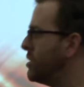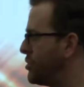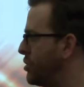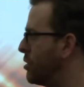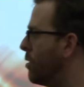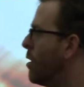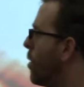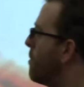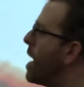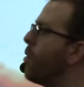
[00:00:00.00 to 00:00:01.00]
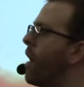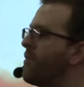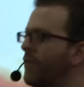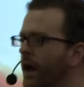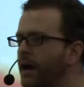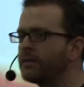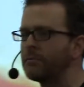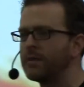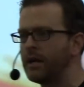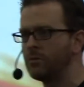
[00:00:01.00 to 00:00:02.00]
is to you. When my wife and I,
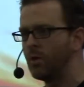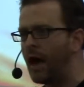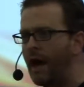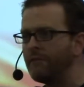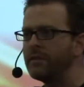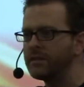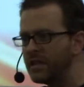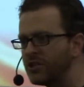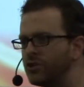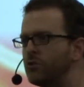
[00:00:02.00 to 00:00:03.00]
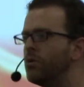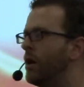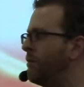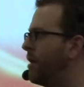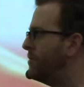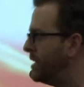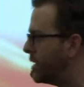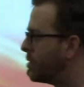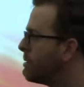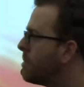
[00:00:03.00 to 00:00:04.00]
sometimes we'll have this issue of
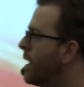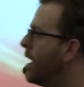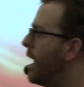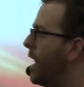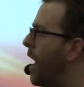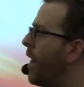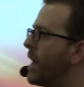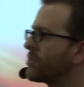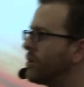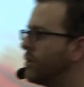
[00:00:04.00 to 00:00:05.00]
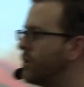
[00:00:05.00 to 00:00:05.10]
dinner, and I'll ask her,